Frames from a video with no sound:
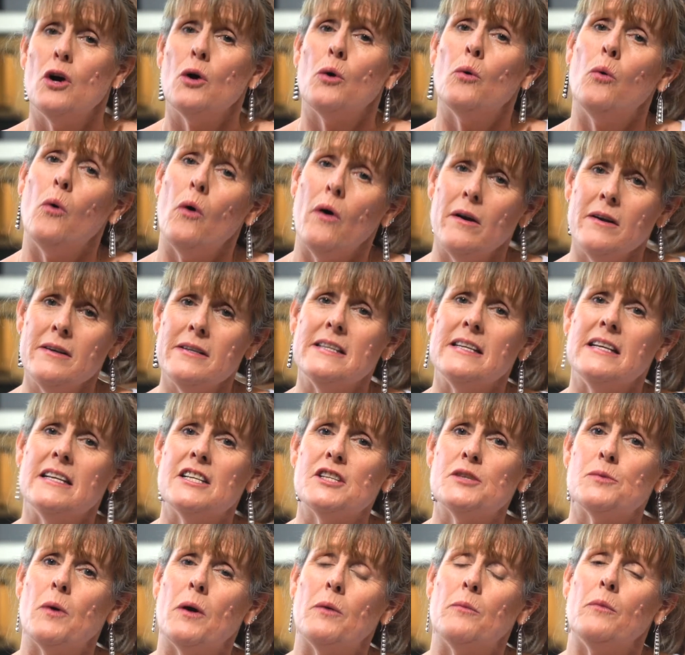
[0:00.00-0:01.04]
Quarantine
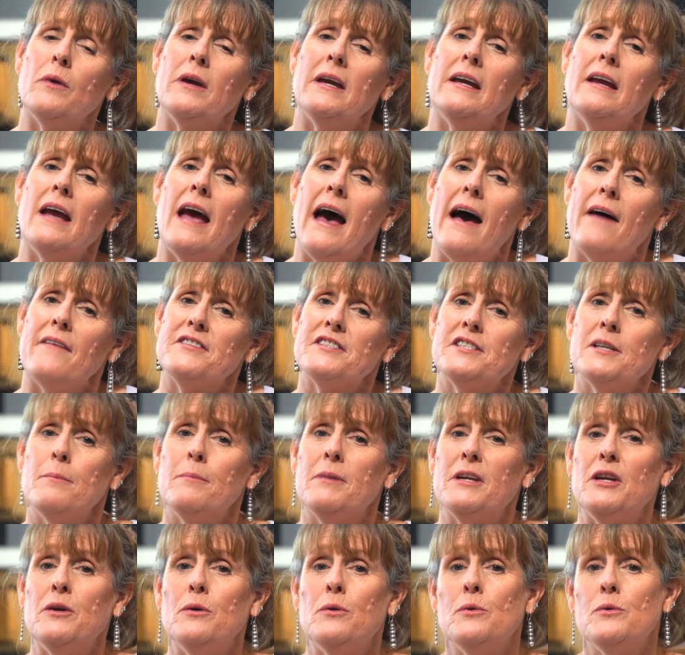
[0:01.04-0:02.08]
is when we have
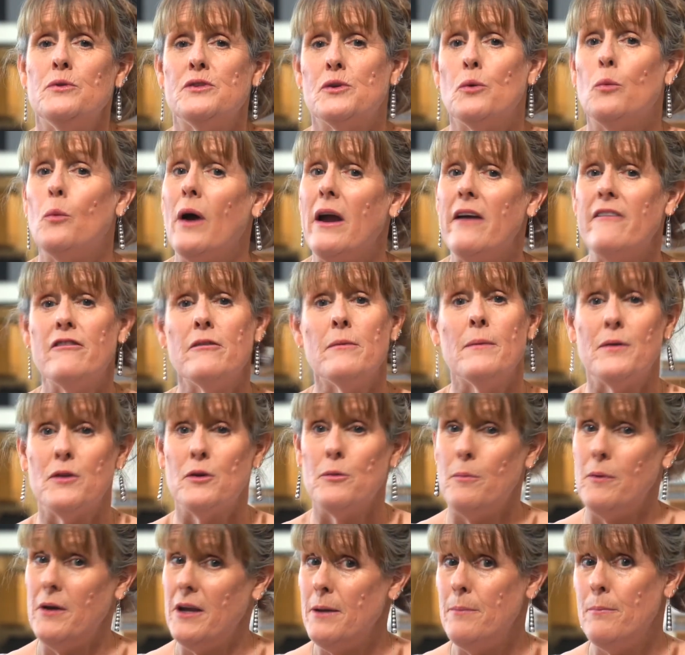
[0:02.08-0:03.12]
somebody who's away from other
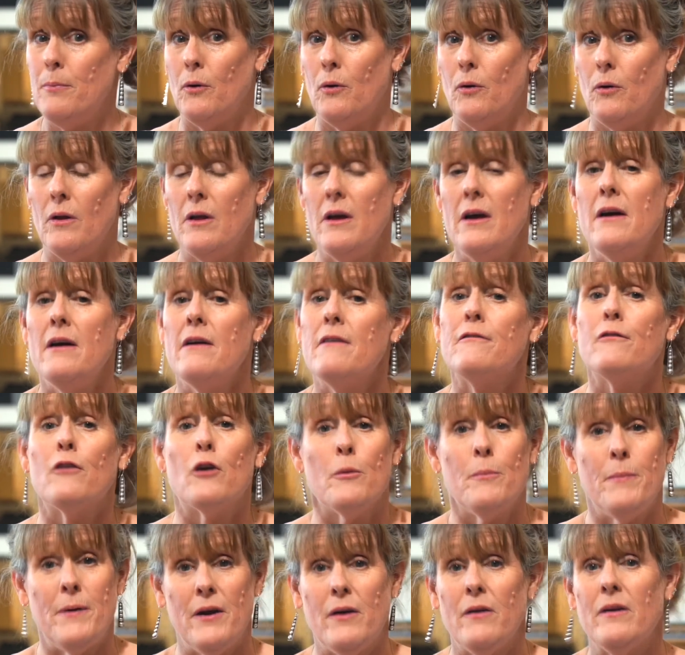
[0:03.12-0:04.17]
people for a
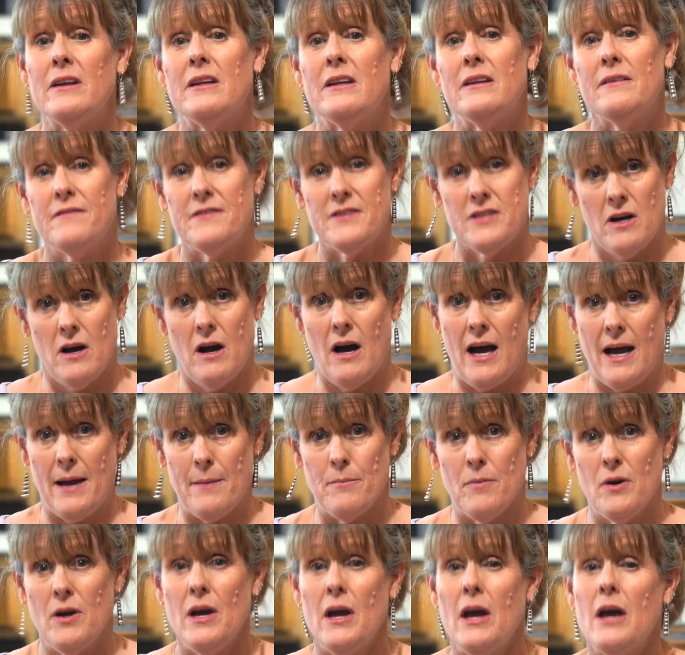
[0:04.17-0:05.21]
period of
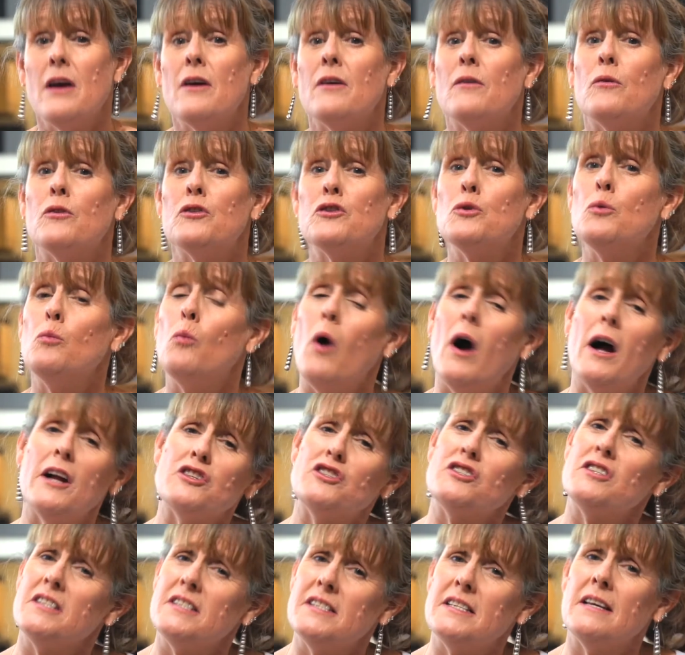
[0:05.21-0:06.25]
time to watch
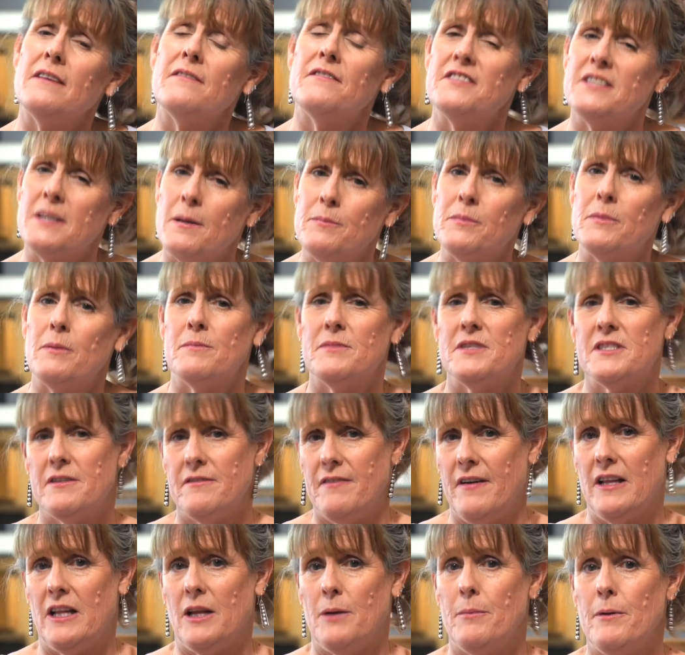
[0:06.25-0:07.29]
to see if symptoms
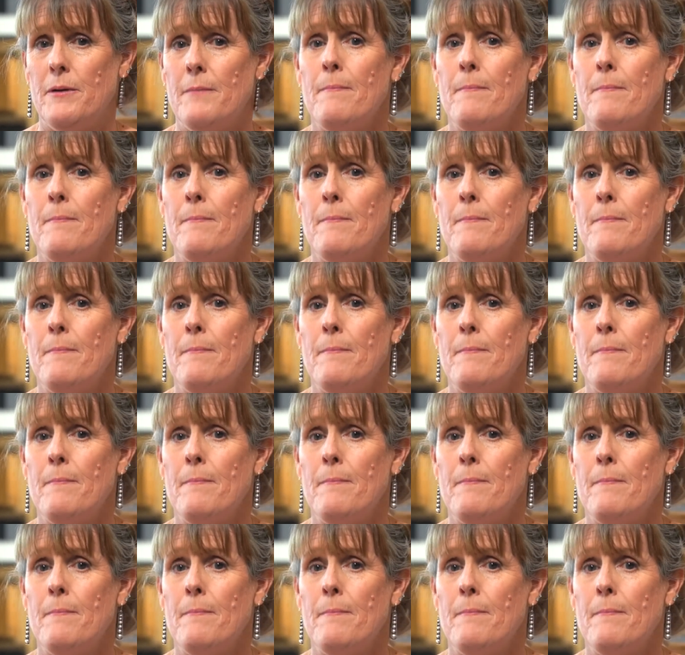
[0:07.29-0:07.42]
develop.